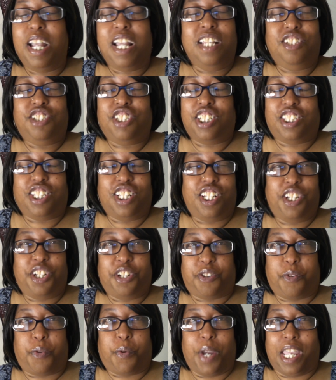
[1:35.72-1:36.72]
it's just a
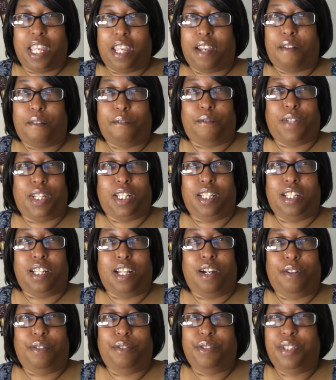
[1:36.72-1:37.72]
little quick
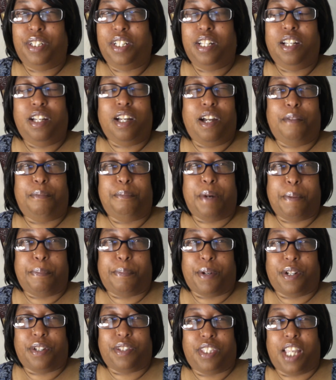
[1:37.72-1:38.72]
video of my
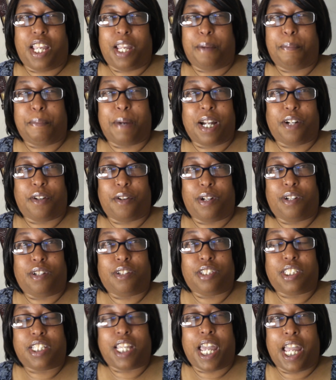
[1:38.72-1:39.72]
birthday. My
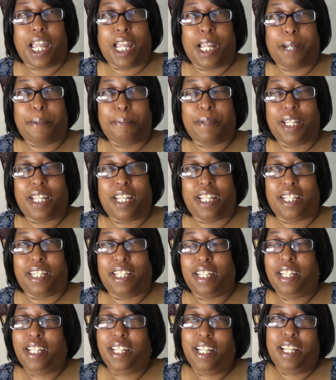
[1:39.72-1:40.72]
girls came
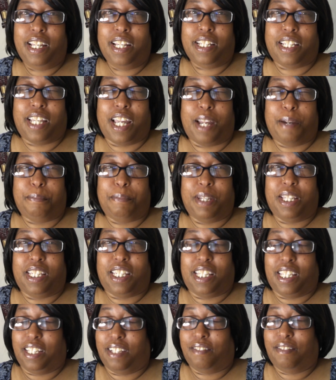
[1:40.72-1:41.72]
and gave
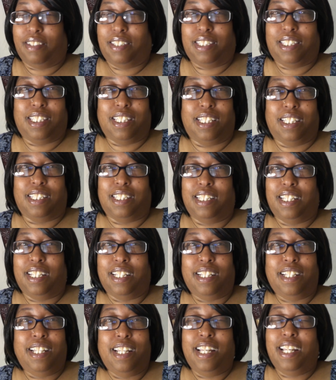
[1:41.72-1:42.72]
me gifts and
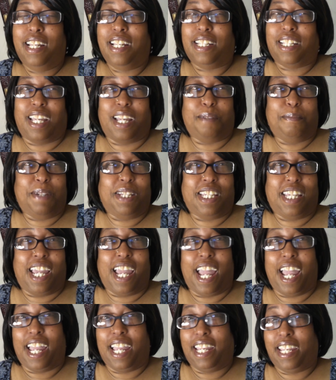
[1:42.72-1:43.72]
gave me
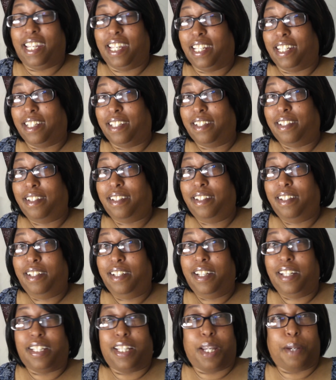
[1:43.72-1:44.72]
cake and
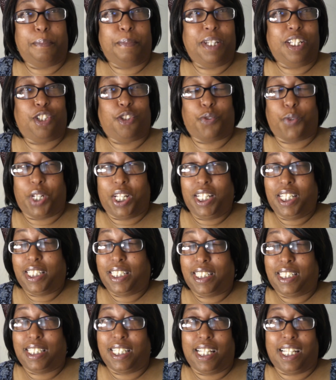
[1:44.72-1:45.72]
gave me drinks
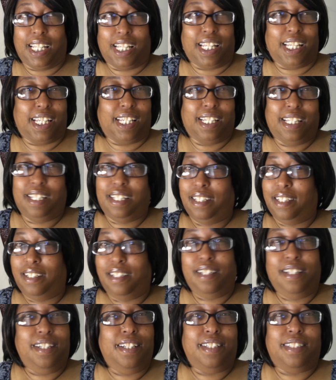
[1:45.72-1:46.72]
and
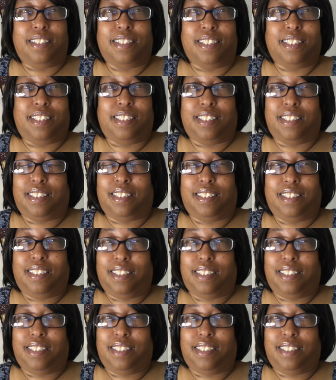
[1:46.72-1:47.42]
just